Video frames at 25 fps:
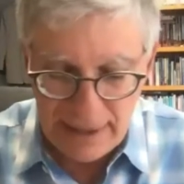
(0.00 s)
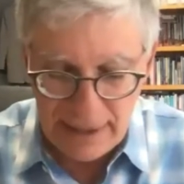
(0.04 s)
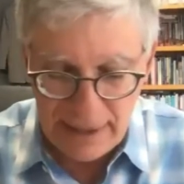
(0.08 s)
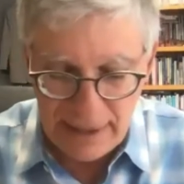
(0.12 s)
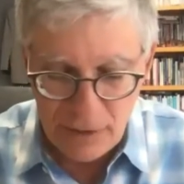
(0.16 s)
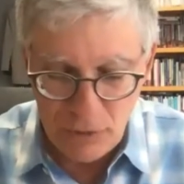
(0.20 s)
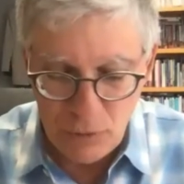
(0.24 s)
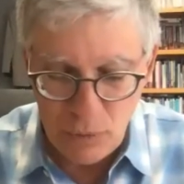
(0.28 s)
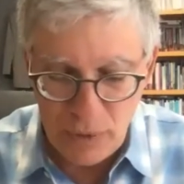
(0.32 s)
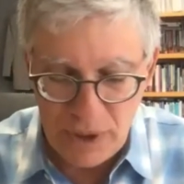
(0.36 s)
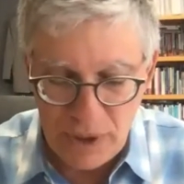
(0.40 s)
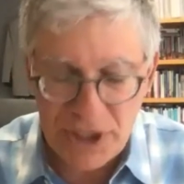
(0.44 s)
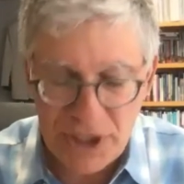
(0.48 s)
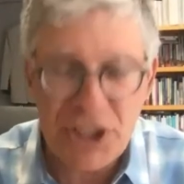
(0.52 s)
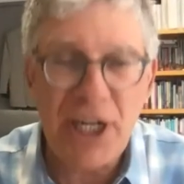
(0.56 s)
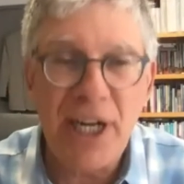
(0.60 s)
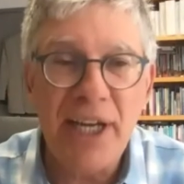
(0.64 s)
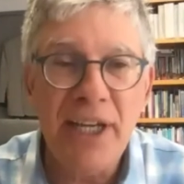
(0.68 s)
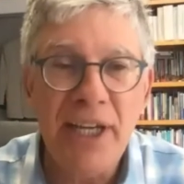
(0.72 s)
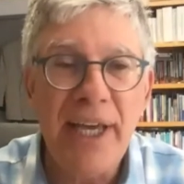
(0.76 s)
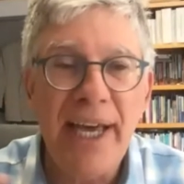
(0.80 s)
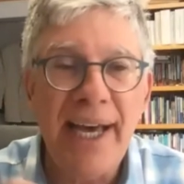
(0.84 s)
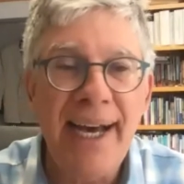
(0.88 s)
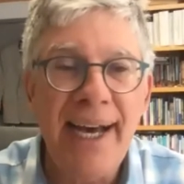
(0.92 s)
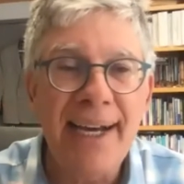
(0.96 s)
which
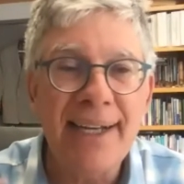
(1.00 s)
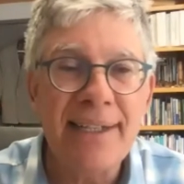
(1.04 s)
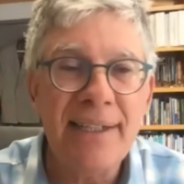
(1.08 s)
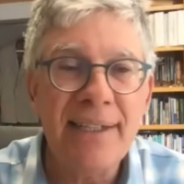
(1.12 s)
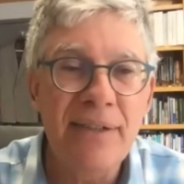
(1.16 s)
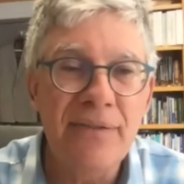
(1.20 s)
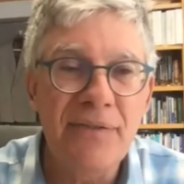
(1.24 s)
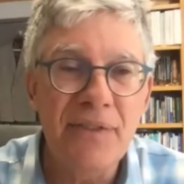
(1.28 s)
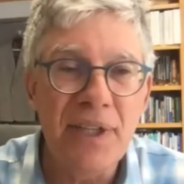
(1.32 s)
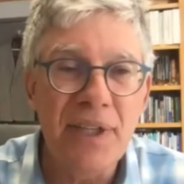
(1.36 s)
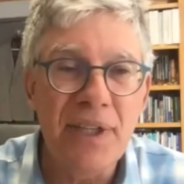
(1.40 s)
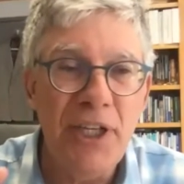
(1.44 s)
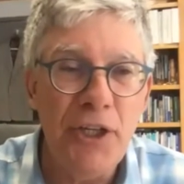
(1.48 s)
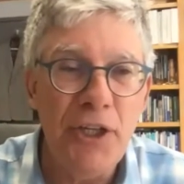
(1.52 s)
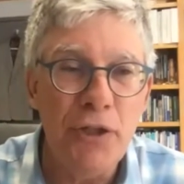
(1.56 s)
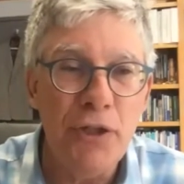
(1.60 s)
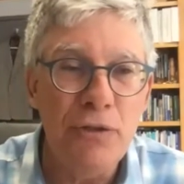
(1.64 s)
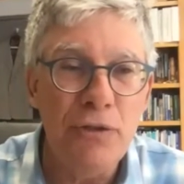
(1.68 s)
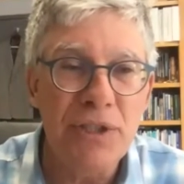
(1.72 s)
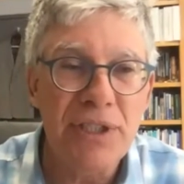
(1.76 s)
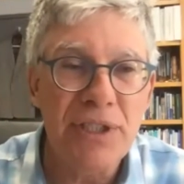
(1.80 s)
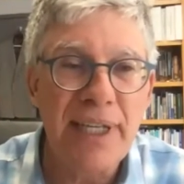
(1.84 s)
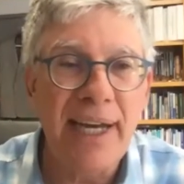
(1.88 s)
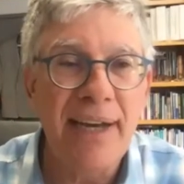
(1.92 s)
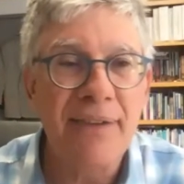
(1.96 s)
I actively
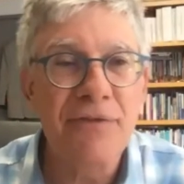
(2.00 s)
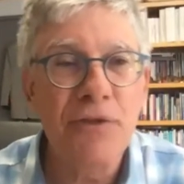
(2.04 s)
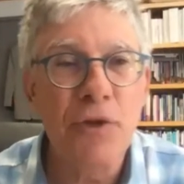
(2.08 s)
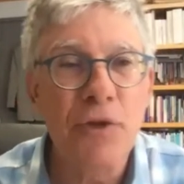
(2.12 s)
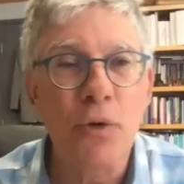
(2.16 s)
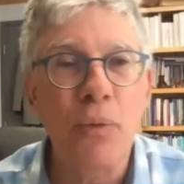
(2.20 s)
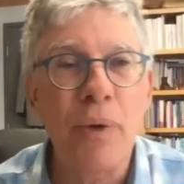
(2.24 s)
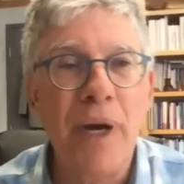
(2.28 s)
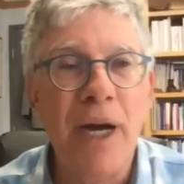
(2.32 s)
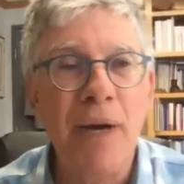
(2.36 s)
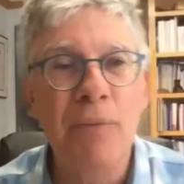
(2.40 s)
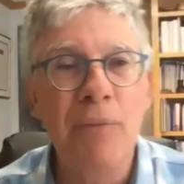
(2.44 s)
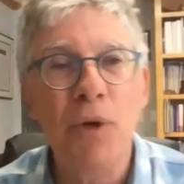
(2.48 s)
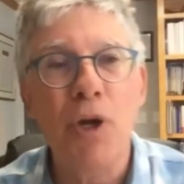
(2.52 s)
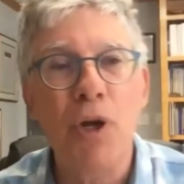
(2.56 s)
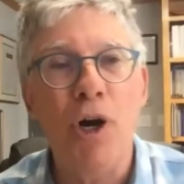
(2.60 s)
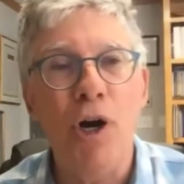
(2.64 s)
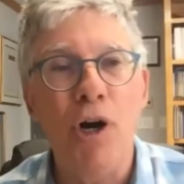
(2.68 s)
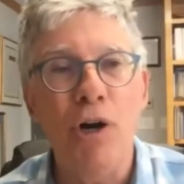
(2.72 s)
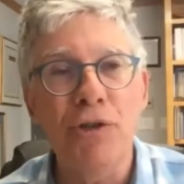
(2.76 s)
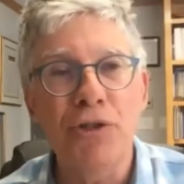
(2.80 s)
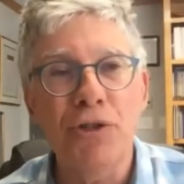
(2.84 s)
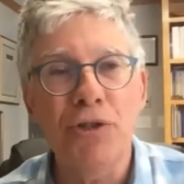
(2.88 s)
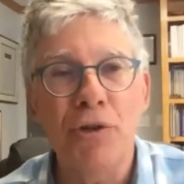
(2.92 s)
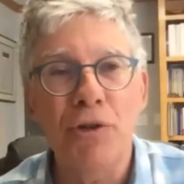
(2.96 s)
used after Robert
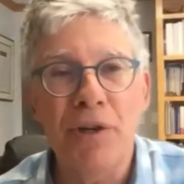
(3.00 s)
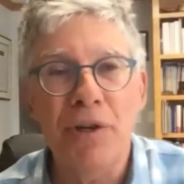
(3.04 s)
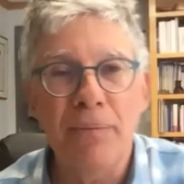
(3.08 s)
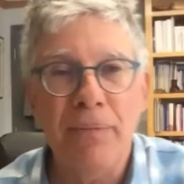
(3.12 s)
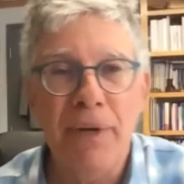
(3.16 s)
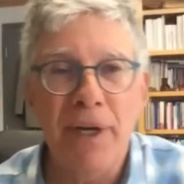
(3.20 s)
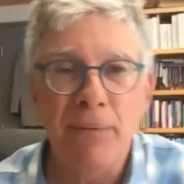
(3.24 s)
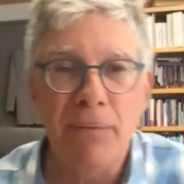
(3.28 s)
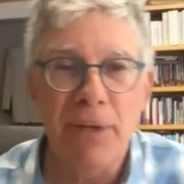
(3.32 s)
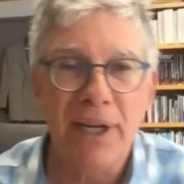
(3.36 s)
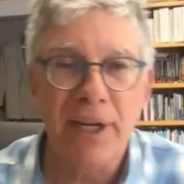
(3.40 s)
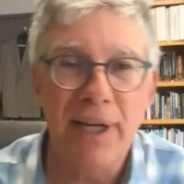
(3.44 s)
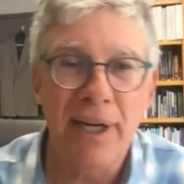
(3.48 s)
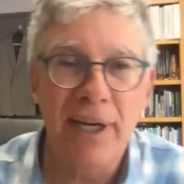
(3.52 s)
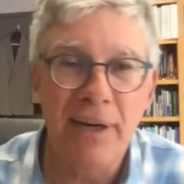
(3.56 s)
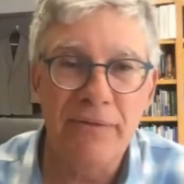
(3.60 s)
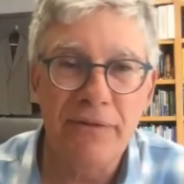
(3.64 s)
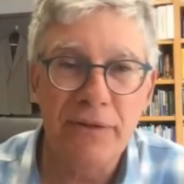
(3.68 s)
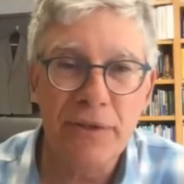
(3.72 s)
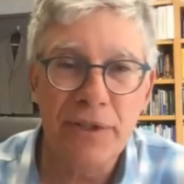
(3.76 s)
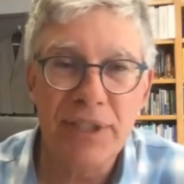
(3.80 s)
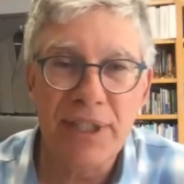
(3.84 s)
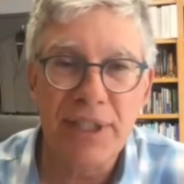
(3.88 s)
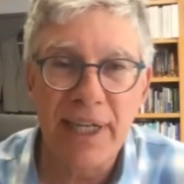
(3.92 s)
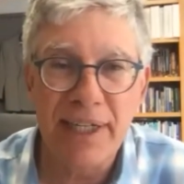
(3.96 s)
Alter in a public
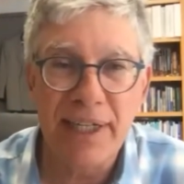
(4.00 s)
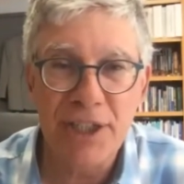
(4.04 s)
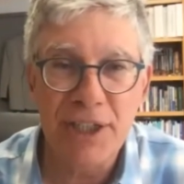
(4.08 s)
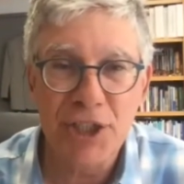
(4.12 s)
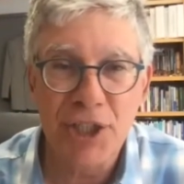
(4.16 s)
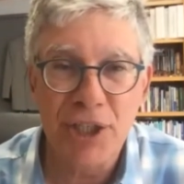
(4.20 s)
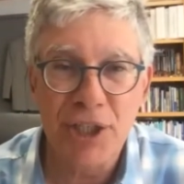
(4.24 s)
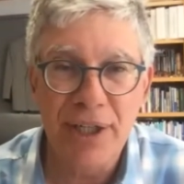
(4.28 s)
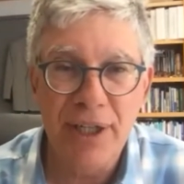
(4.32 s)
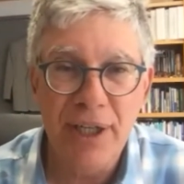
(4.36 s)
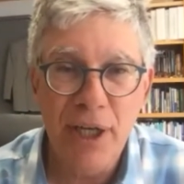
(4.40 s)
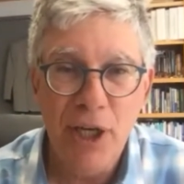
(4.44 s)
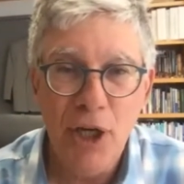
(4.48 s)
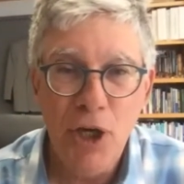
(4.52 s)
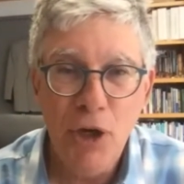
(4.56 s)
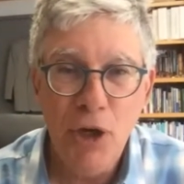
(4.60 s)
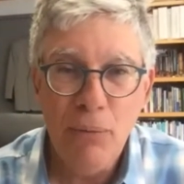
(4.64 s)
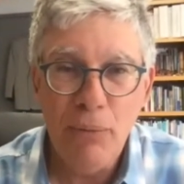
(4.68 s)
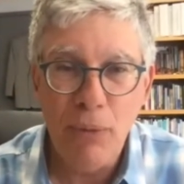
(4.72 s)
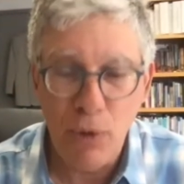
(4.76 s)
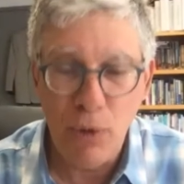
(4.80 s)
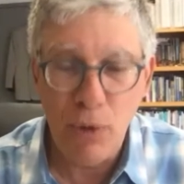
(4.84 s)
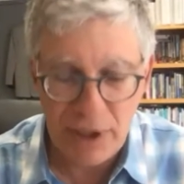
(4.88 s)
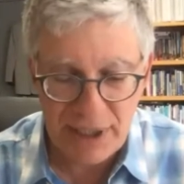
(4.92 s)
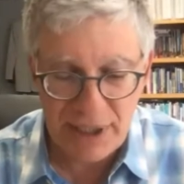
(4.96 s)
conversation
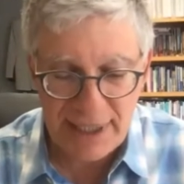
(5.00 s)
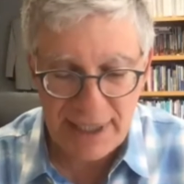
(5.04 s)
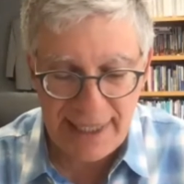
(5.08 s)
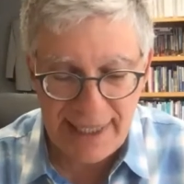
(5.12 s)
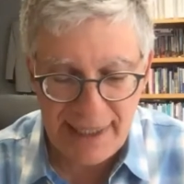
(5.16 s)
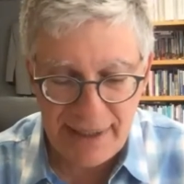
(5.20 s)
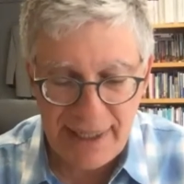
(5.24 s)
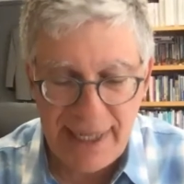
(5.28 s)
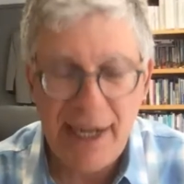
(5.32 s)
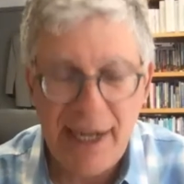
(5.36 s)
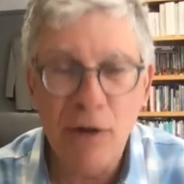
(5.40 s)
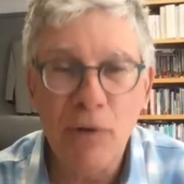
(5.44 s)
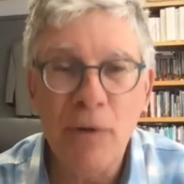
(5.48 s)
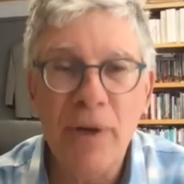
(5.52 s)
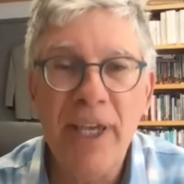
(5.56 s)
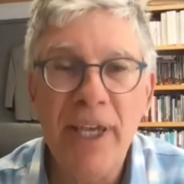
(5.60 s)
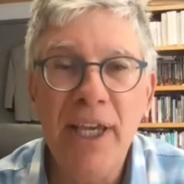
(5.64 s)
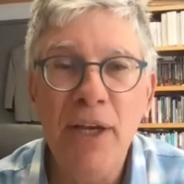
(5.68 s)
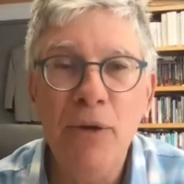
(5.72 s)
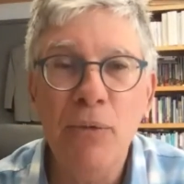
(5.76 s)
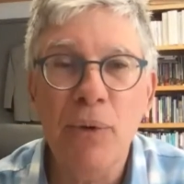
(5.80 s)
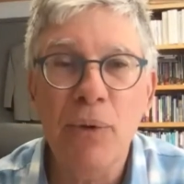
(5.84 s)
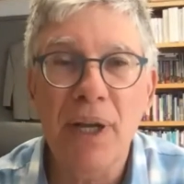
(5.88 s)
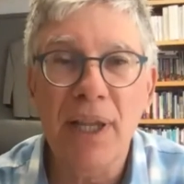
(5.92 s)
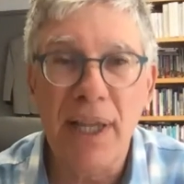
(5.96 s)
pointed out how he
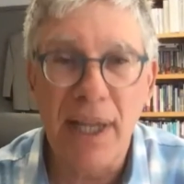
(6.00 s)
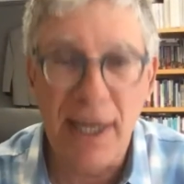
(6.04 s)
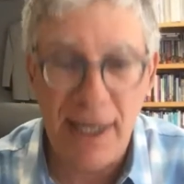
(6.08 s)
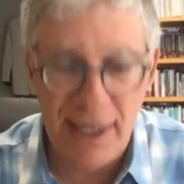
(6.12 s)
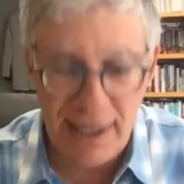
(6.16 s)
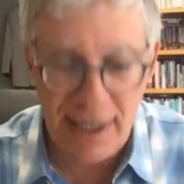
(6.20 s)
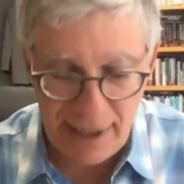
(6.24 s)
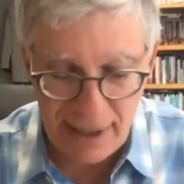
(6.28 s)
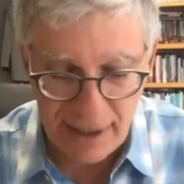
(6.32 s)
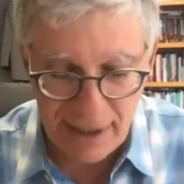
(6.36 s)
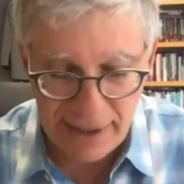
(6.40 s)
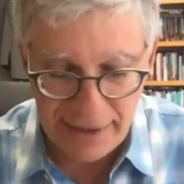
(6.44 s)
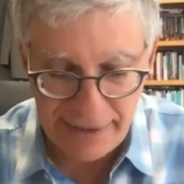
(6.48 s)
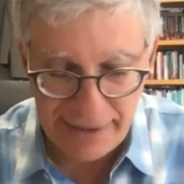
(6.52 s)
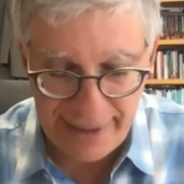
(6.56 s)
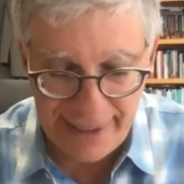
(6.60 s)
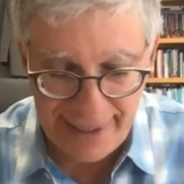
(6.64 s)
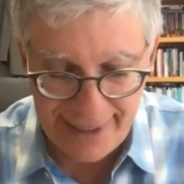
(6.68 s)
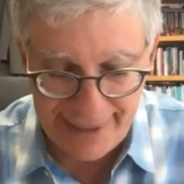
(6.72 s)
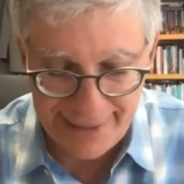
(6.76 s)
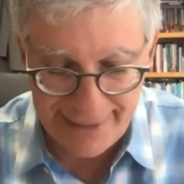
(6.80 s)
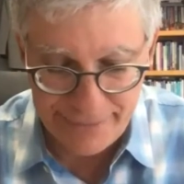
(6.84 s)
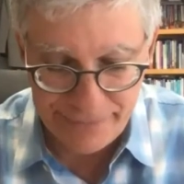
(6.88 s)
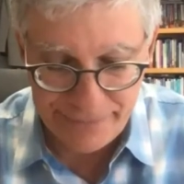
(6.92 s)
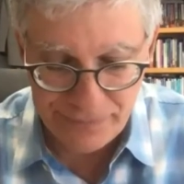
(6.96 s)
relied on
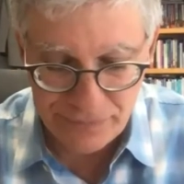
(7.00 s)
that.